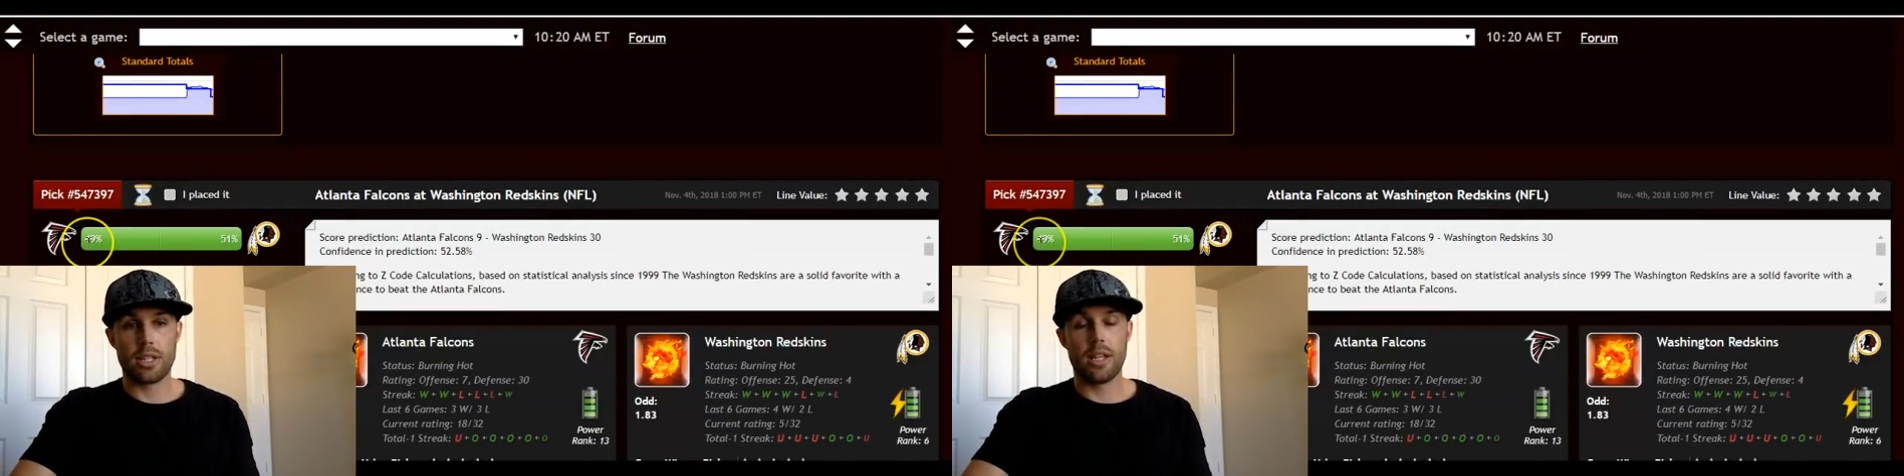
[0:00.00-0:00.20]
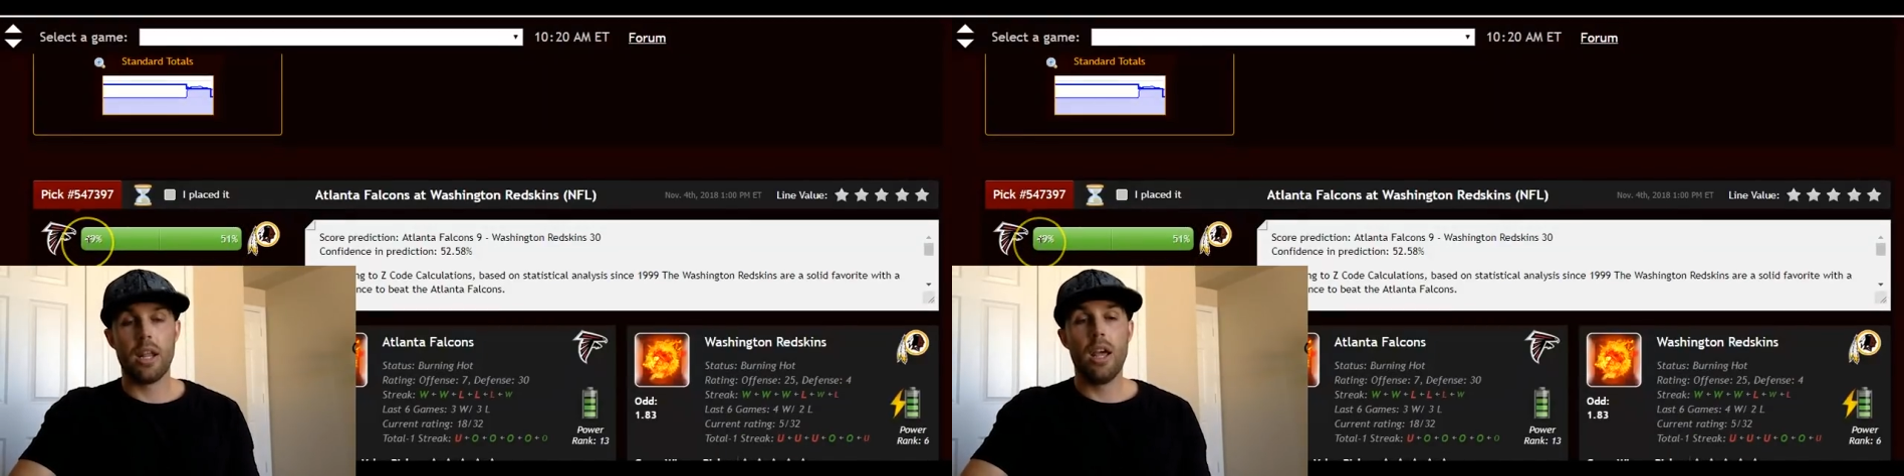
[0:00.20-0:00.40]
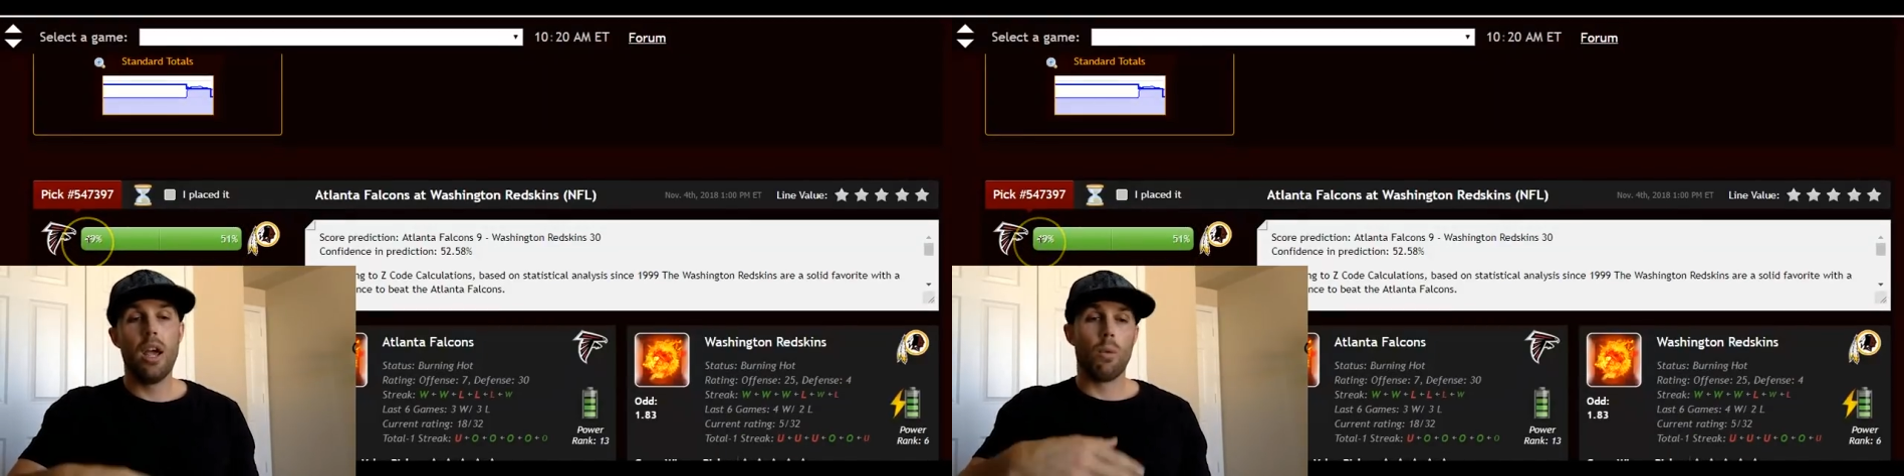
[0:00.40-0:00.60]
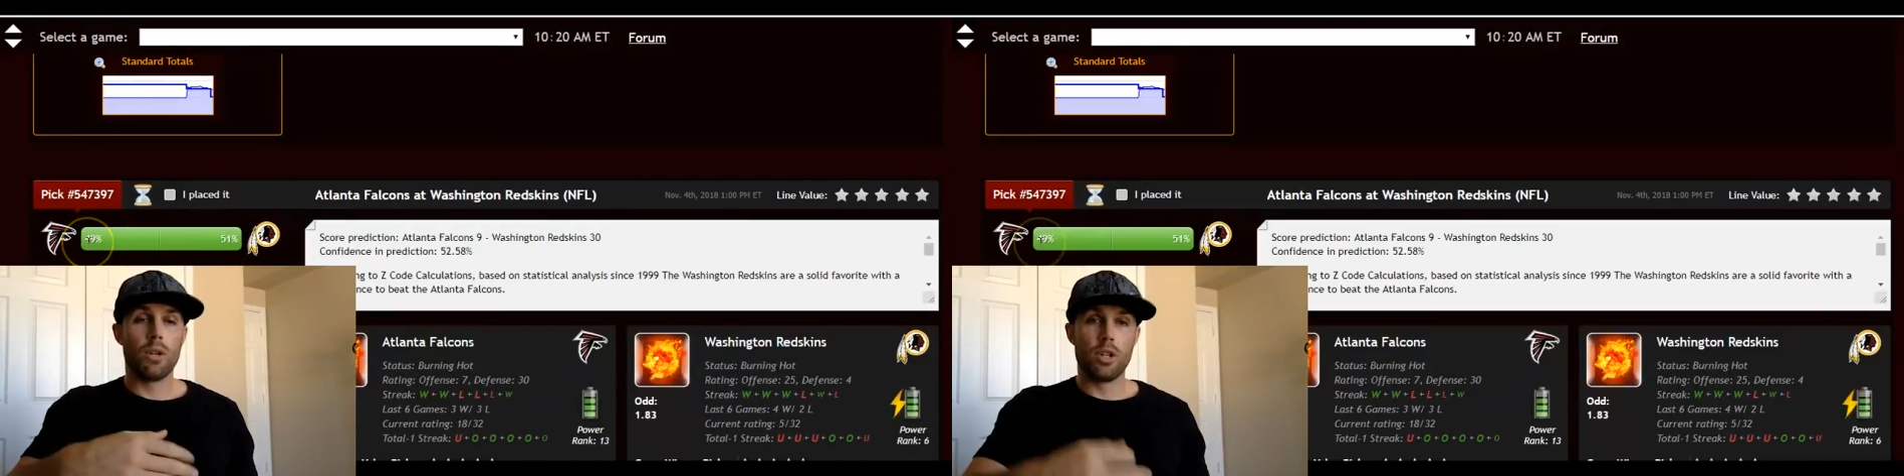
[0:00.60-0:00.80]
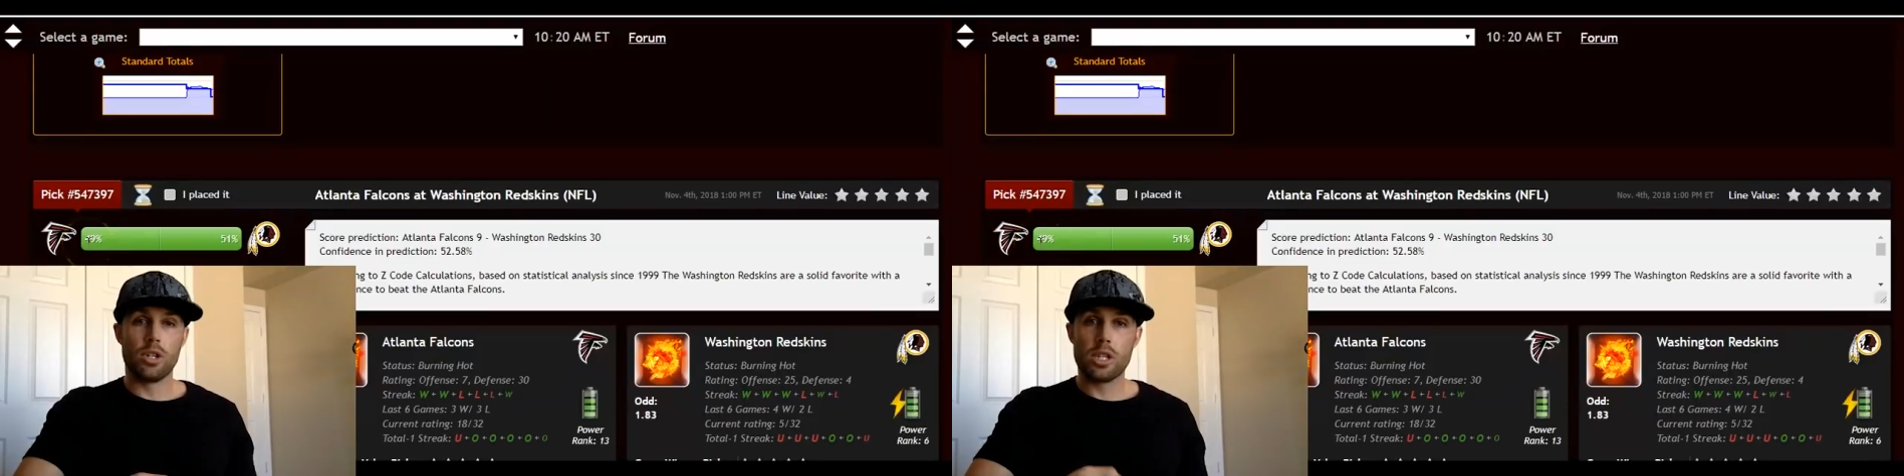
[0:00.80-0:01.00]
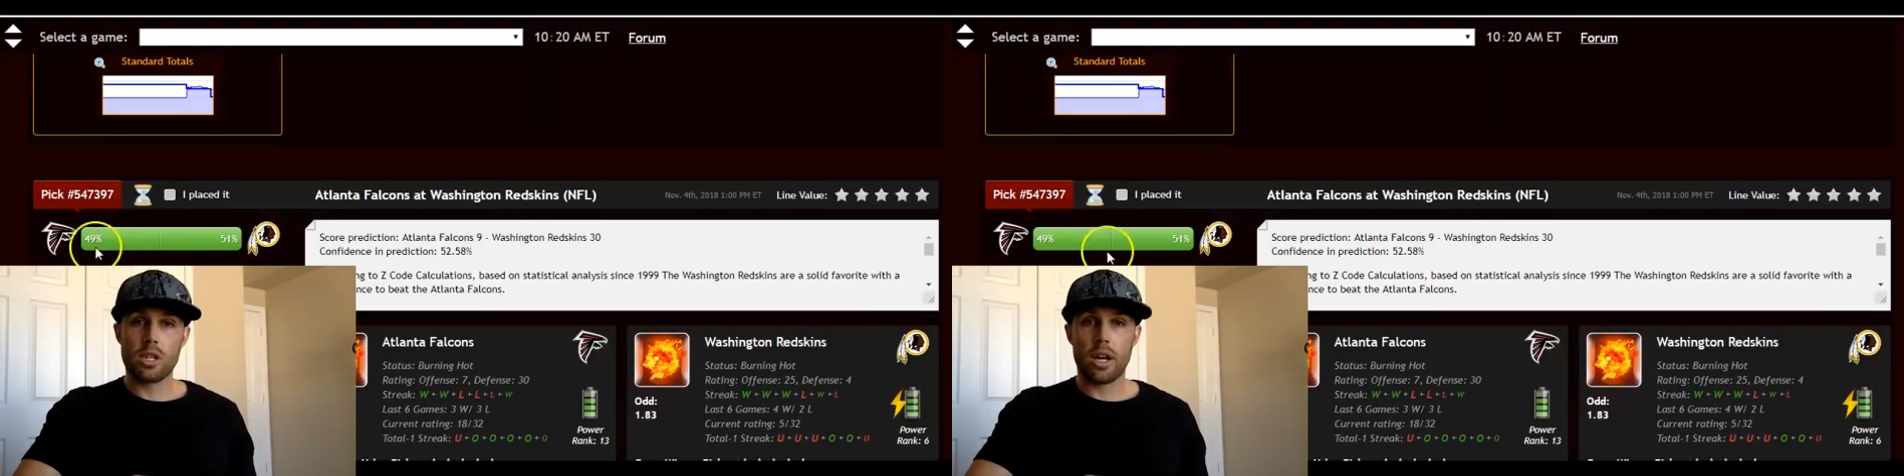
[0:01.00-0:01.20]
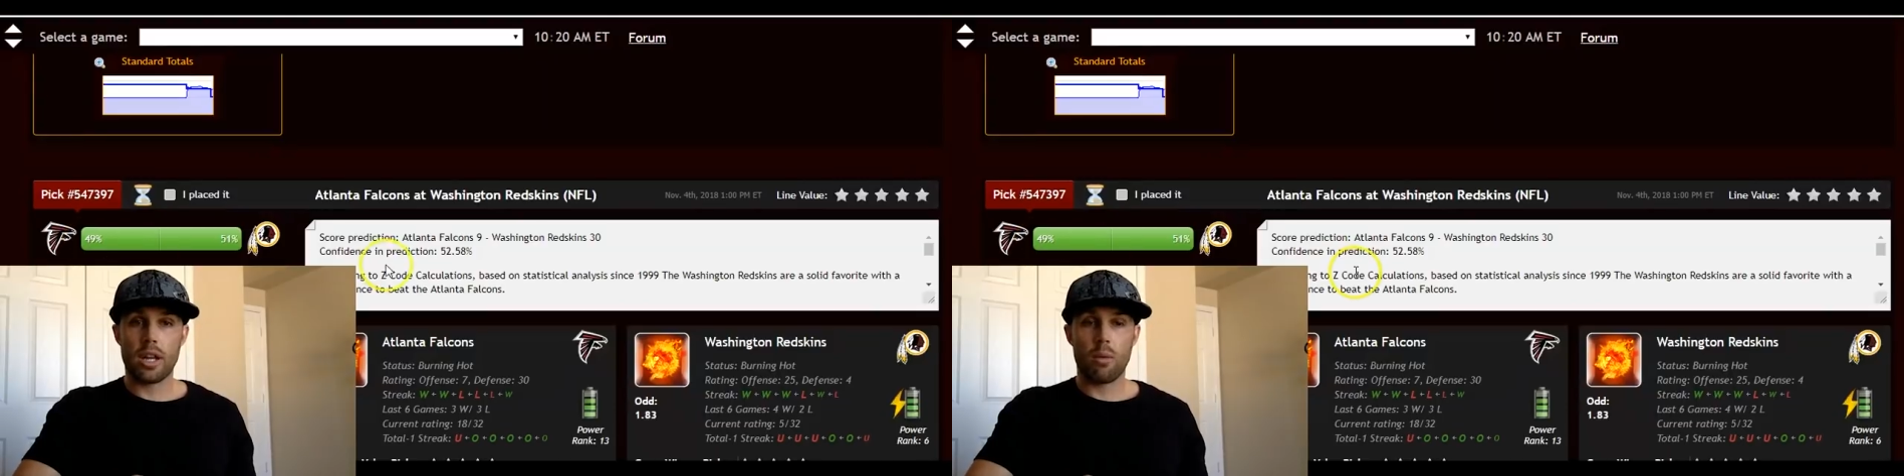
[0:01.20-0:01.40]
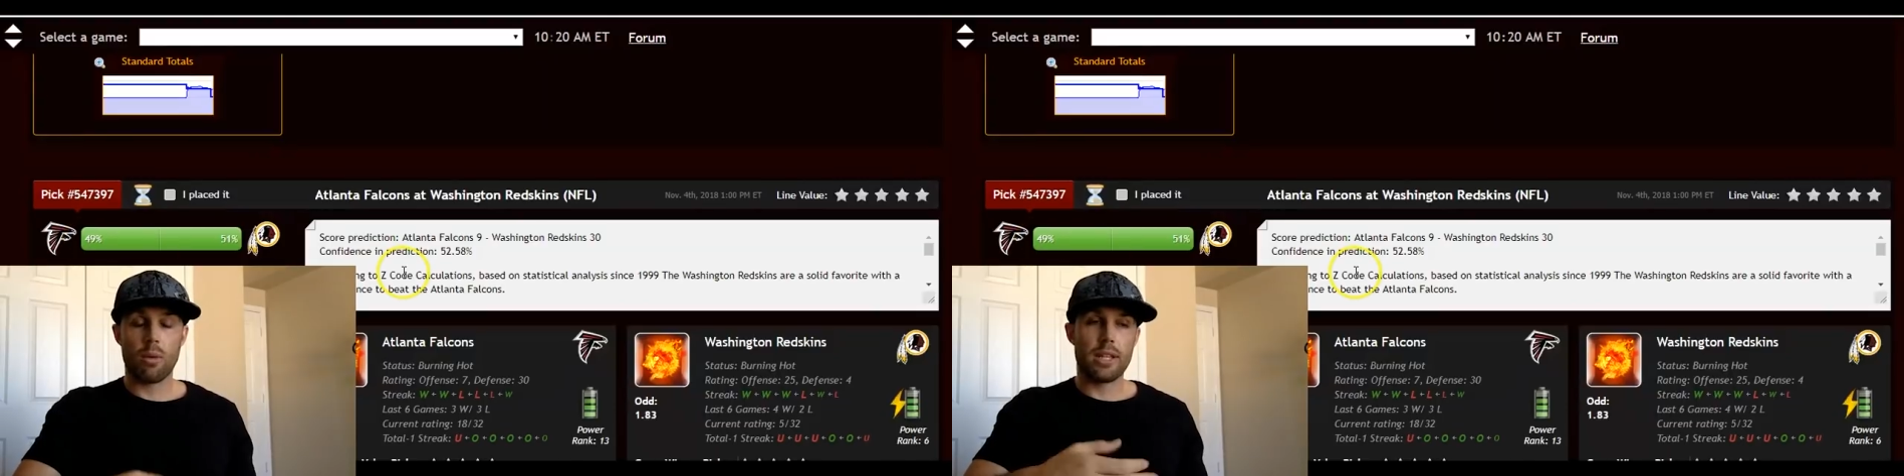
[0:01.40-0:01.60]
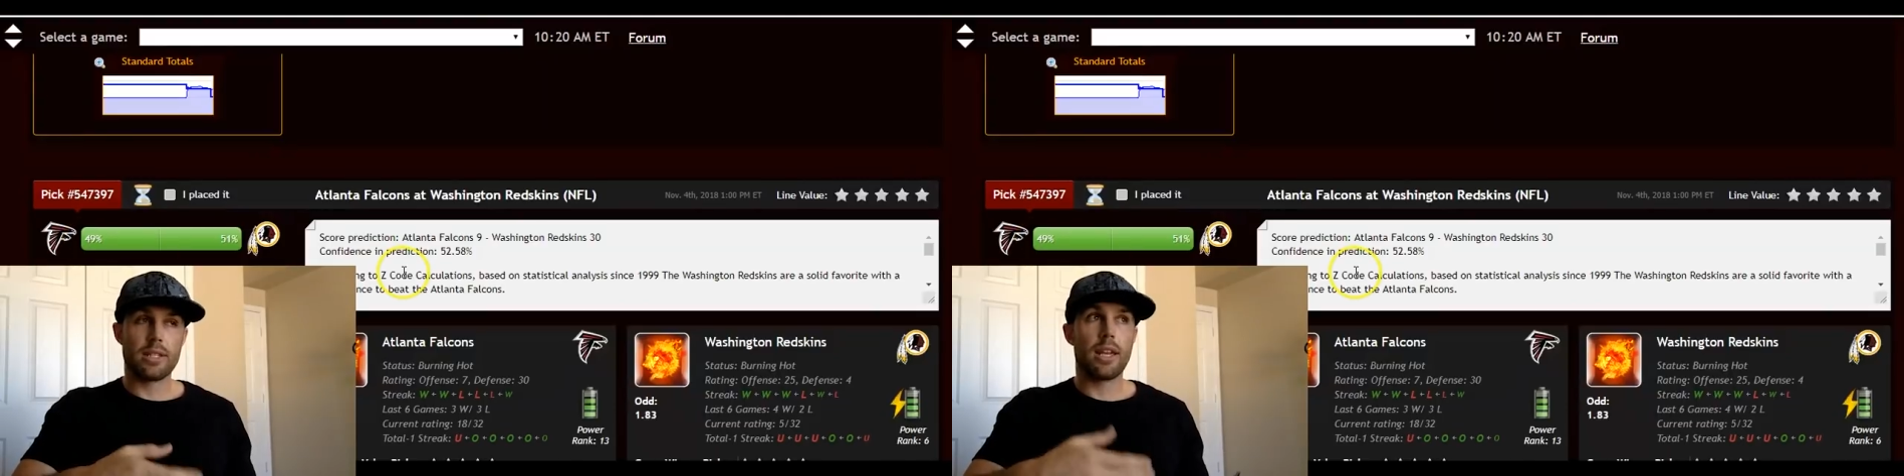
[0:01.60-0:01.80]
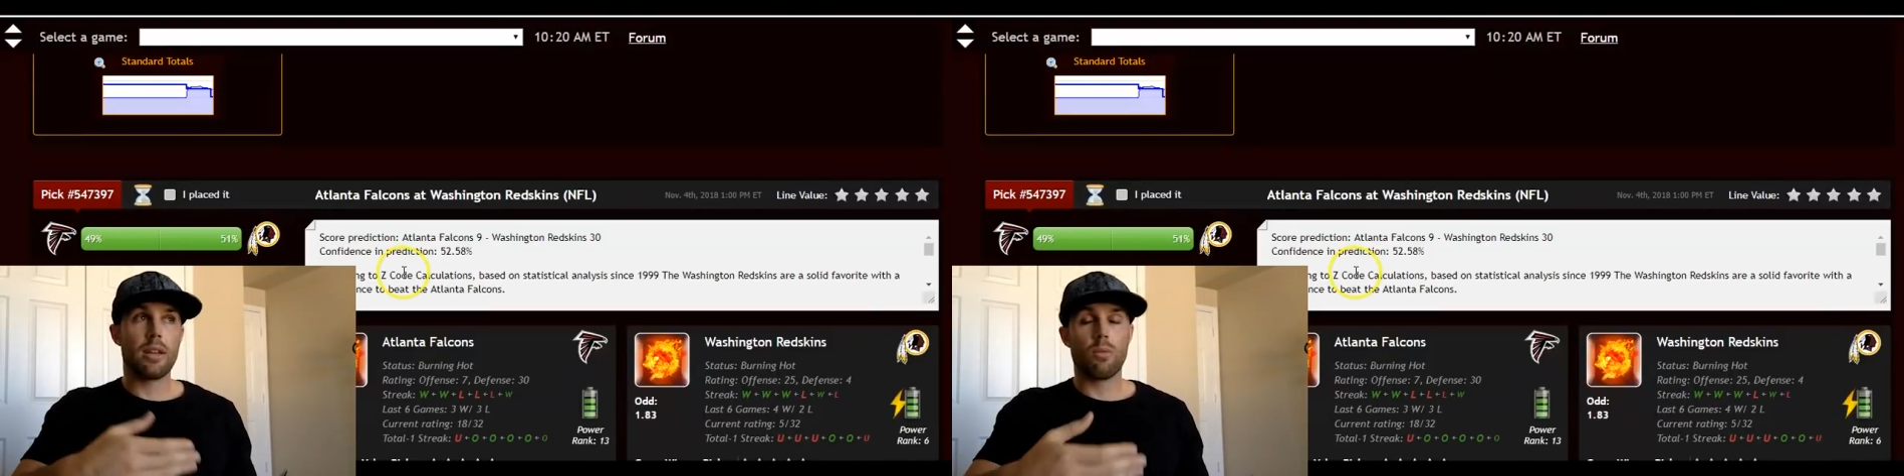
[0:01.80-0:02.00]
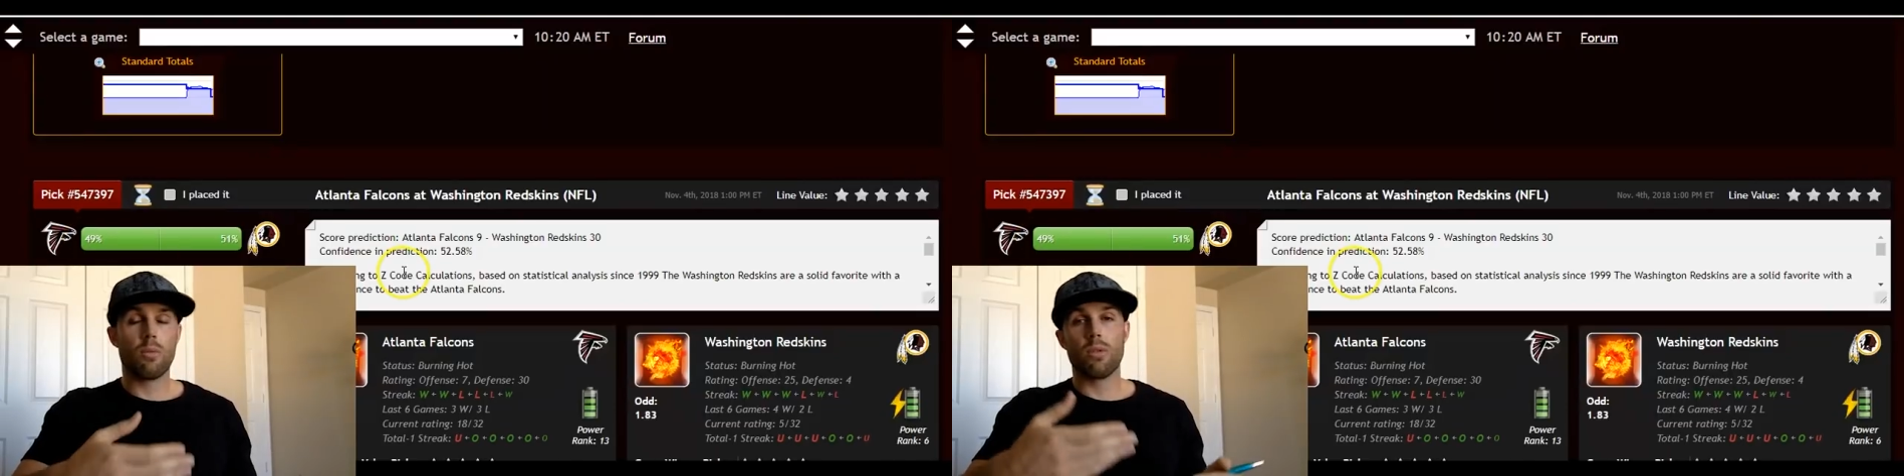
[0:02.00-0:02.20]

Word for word: And when you're just starting, when they say